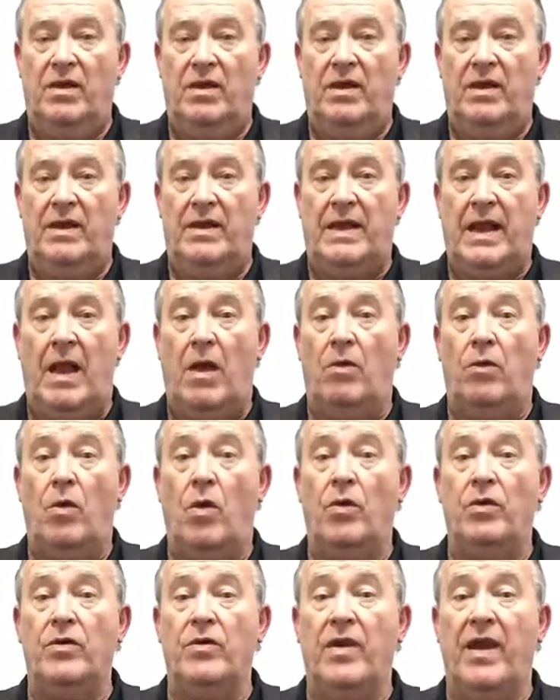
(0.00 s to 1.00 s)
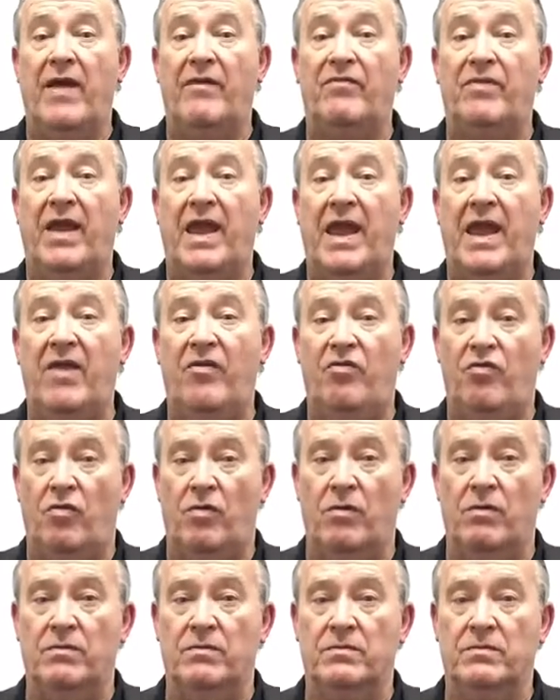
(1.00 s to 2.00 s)
and how long you have to answer.
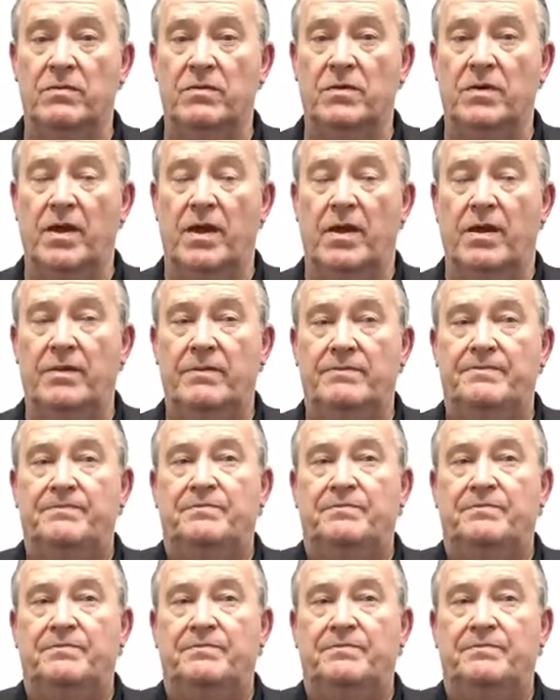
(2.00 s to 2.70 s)
Okay.